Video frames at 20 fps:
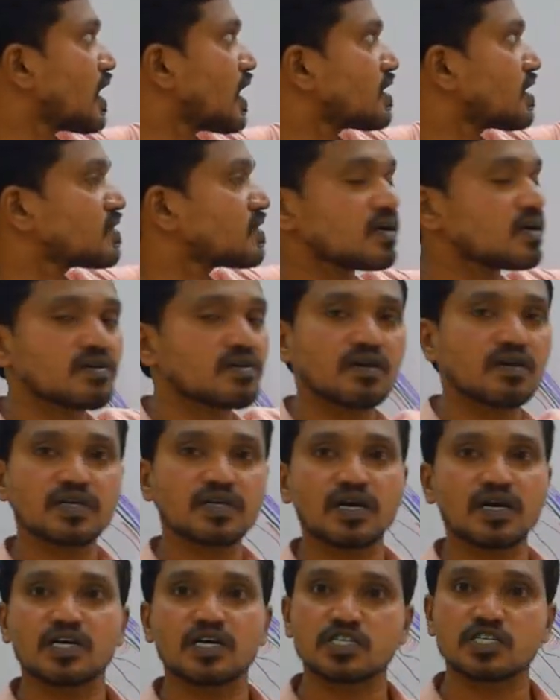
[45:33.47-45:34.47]
at the level
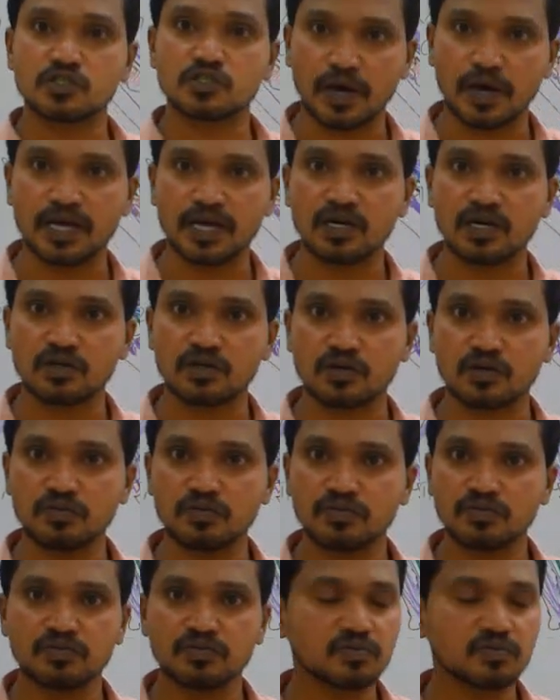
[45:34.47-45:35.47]
of the spiral
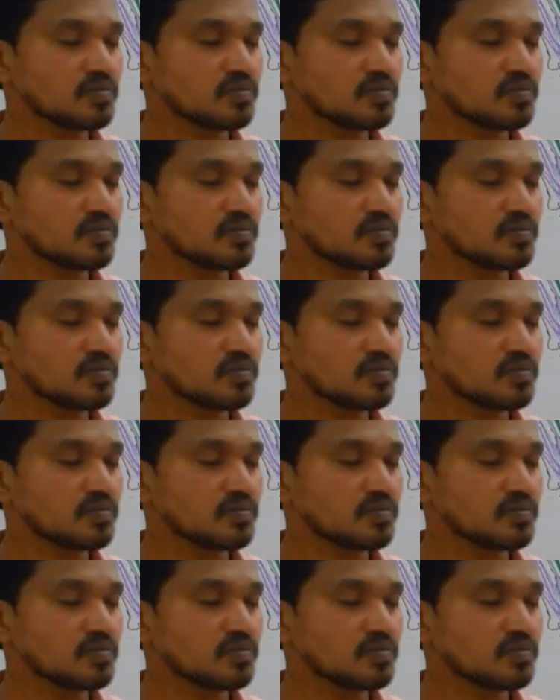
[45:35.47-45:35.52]
groove,